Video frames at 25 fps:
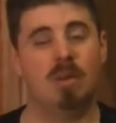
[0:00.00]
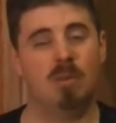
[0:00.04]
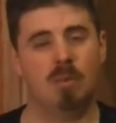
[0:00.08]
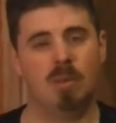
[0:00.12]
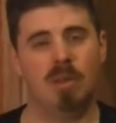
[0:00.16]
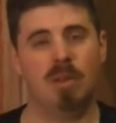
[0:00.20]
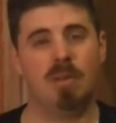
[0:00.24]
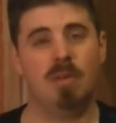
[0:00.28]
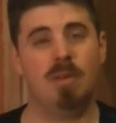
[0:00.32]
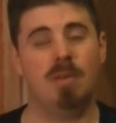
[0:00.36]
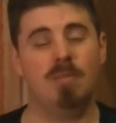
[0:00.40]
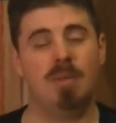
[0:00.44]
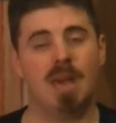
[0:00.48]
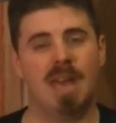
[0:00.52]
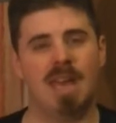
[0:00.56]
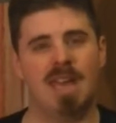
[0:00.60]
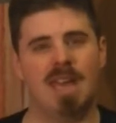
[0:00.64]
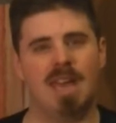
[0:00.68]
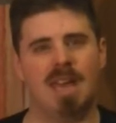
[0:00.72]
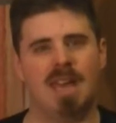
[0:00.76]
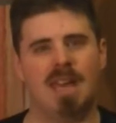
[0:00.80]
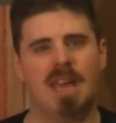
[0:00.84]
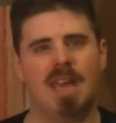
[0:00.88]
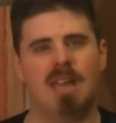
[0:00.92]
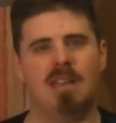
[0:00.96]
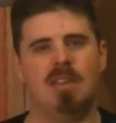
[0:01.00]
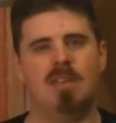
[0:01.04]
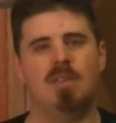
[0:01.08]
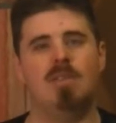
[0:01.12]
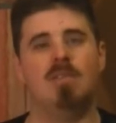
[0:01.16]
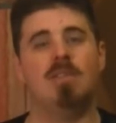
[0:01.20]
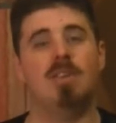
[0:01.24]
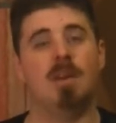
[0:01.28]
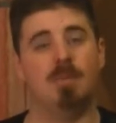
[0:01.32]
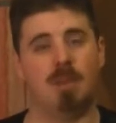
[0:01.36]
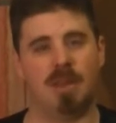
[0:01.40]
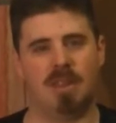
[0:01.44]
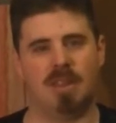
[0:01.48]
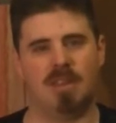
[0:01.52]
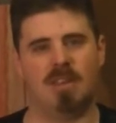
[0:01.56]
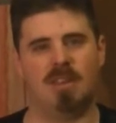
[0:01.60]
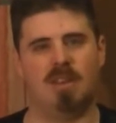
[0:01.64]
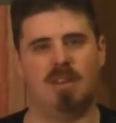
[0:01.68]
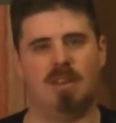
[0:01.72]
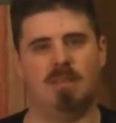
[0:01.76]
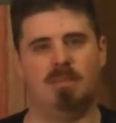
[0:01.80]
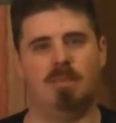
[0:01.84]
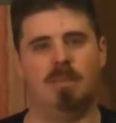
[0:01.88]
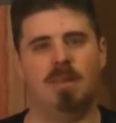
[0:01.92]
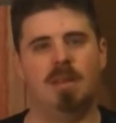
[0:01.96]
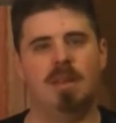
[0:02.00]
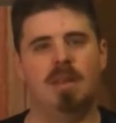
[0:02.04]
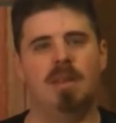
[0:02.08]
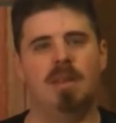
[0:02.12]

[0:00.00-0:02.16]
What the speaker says: which we may yet get to some other time.